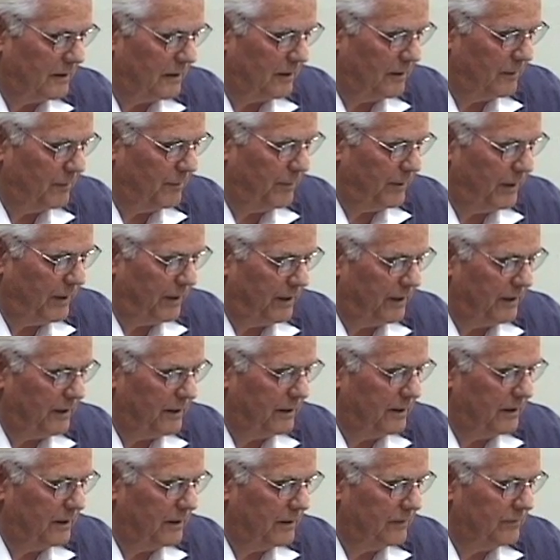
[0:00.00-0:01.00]
A
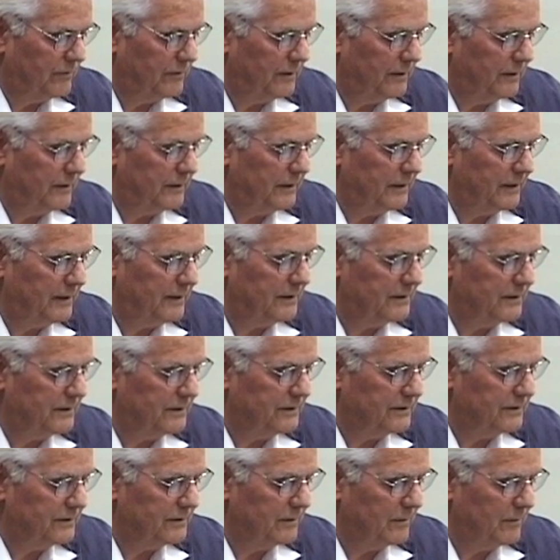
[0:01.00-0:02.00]
bank of
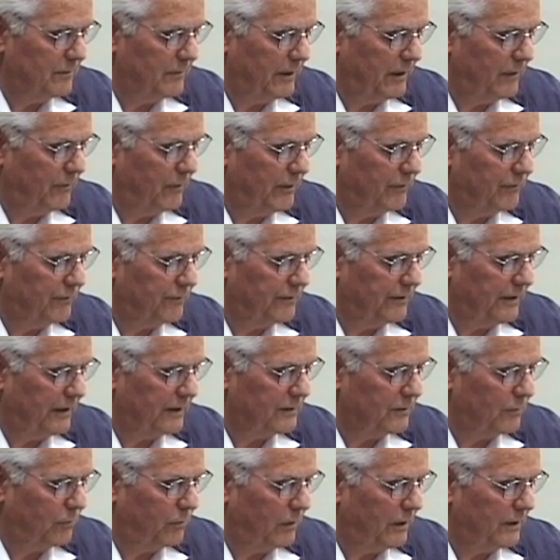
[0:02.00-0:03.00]
lilies may
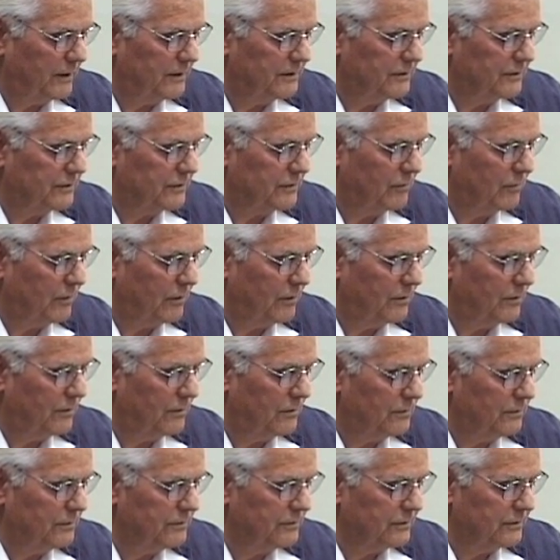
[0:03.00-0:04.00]
reflect white
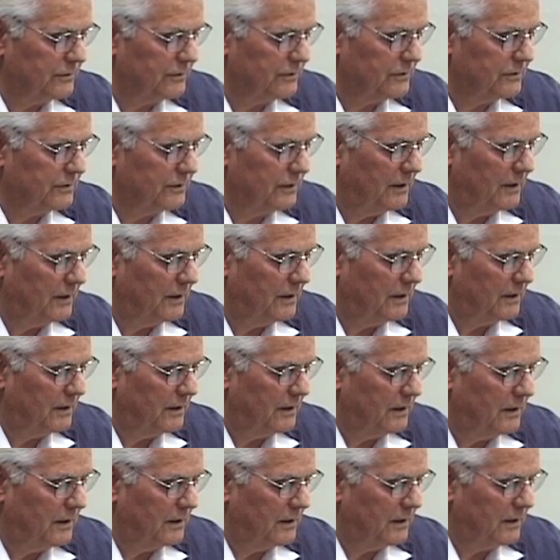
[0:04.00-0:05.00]
scrolls
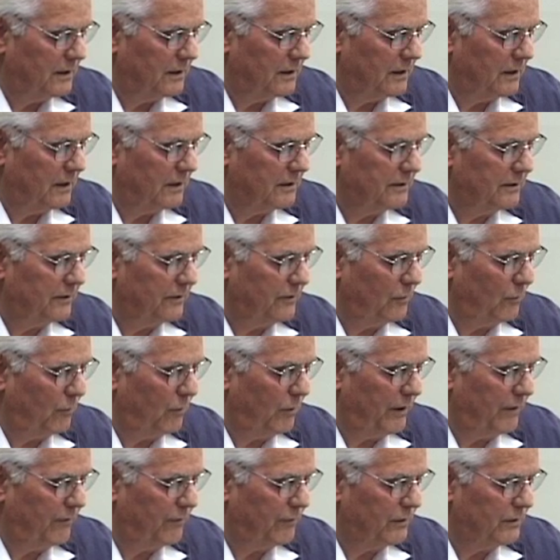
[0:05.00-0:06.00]
onto the
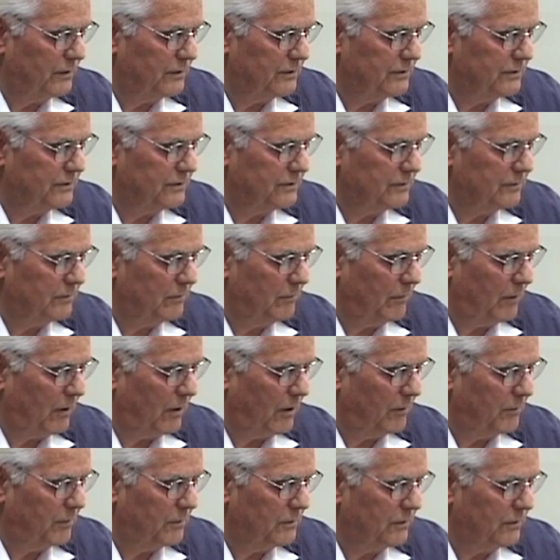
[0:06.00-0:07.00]
river's
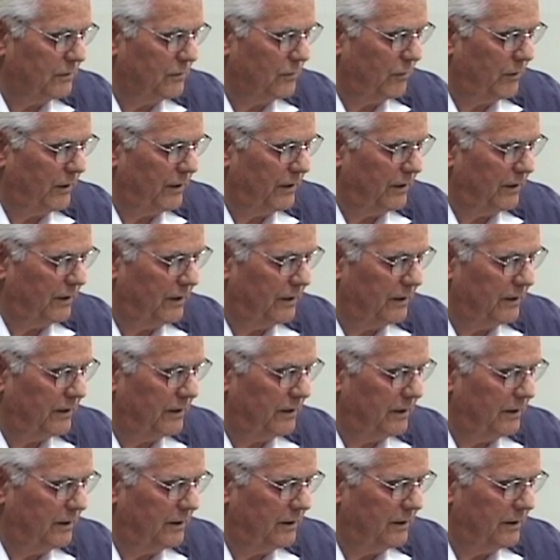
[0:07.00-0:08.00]
marbled
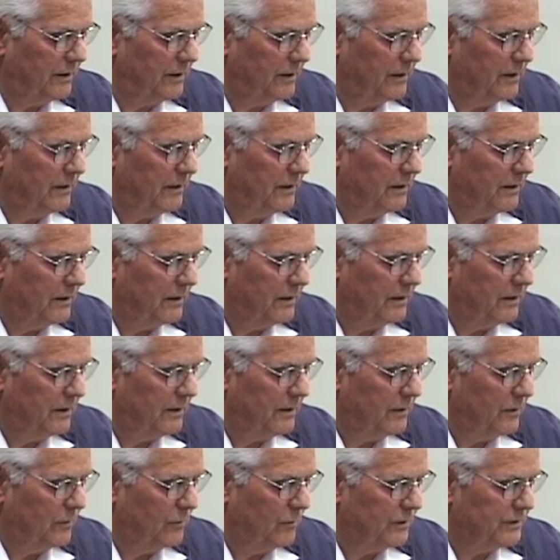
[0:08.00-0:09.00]
green,
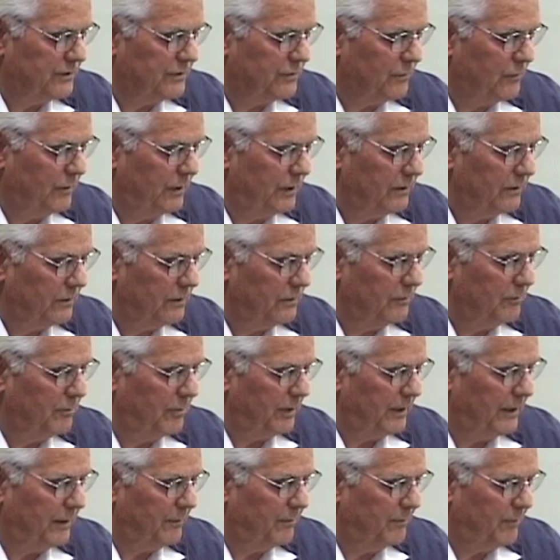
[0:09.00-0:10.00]
which rilled
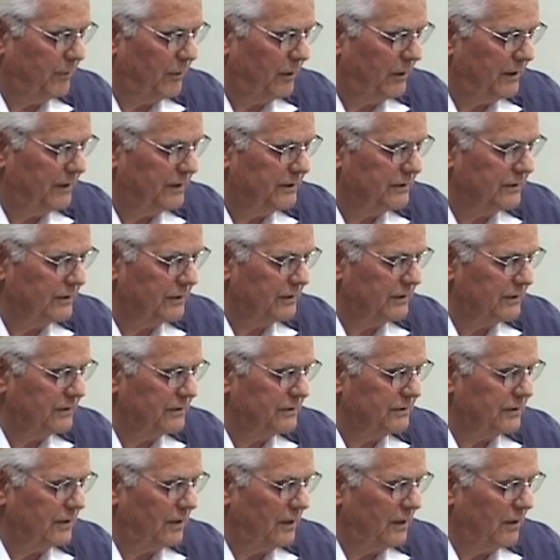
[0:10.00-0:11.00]
by
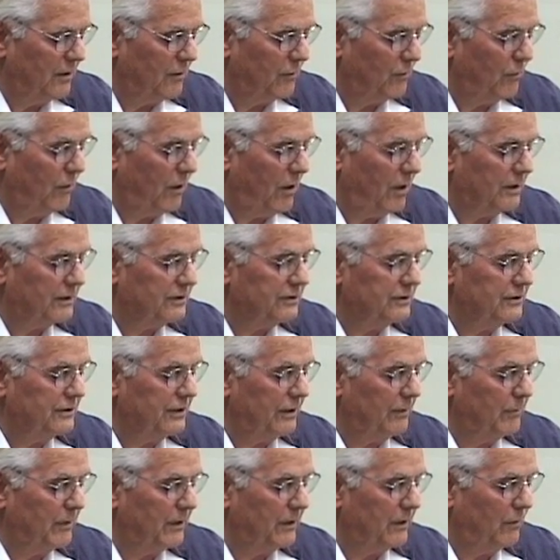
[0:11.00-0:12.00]
breezes rocks
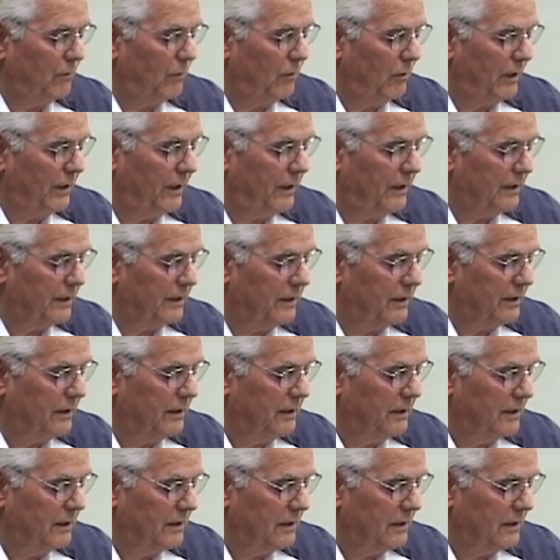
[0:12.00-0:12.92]
them in a wake,